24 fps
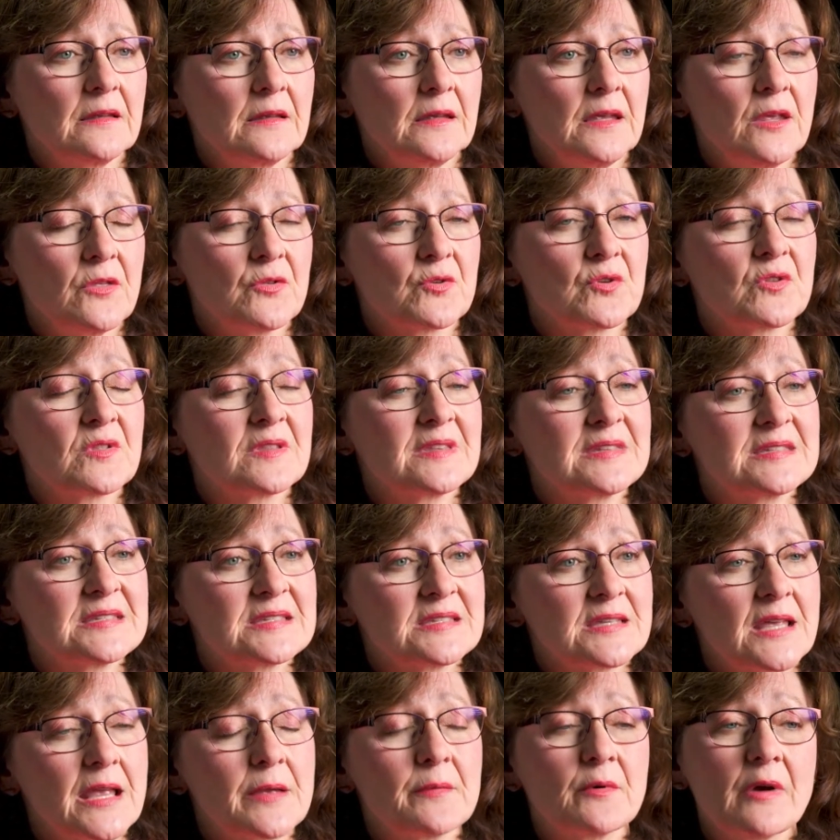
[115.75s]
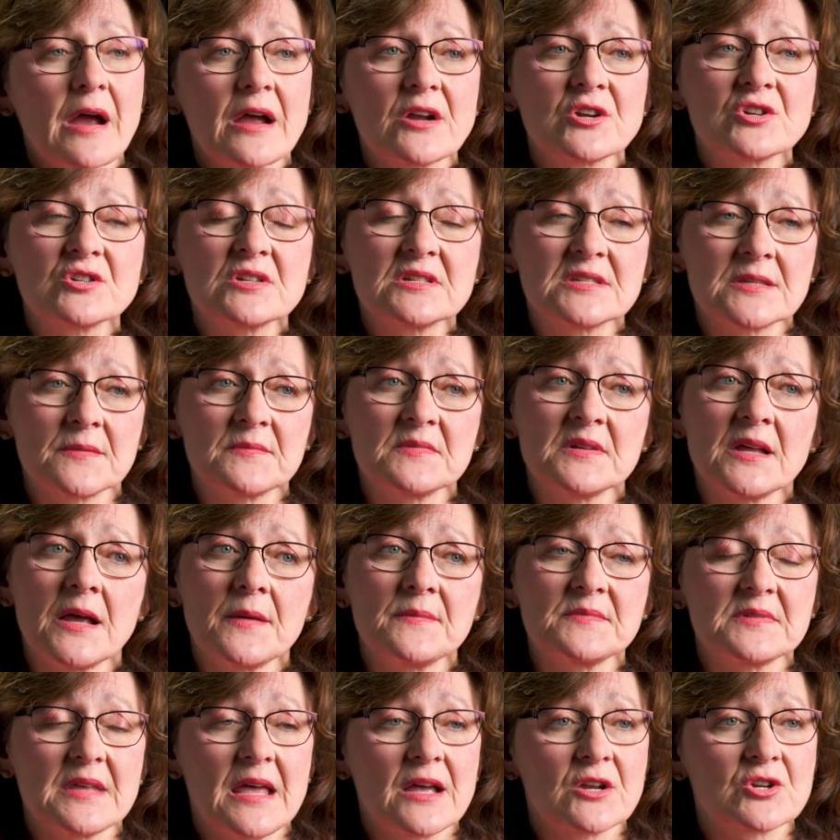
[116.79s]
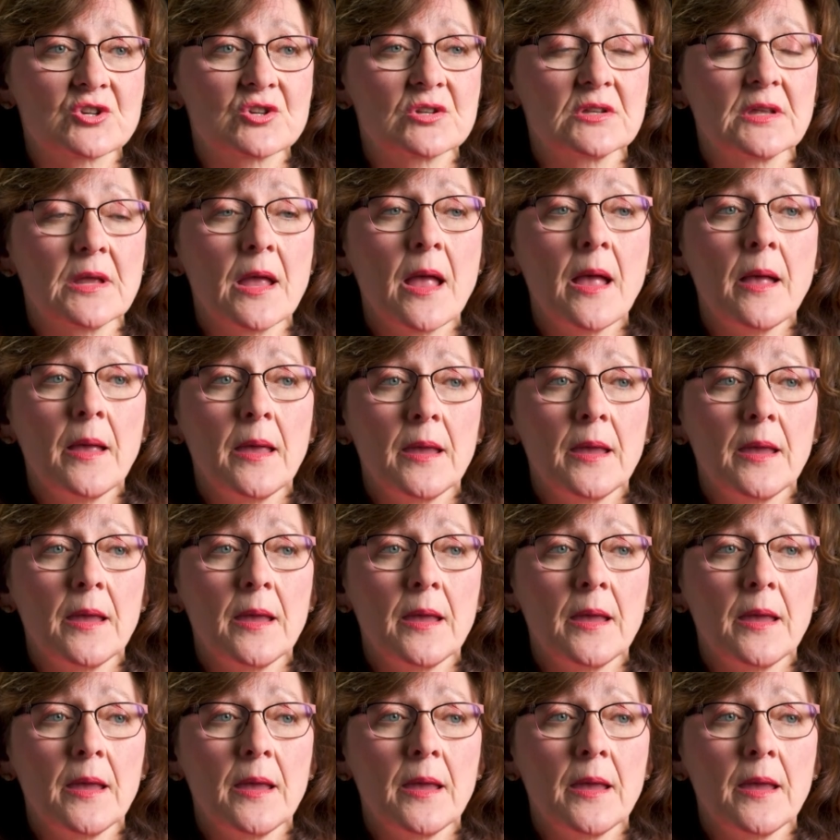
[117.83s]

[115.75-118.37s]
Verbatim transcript: either the same or actually sometimes actually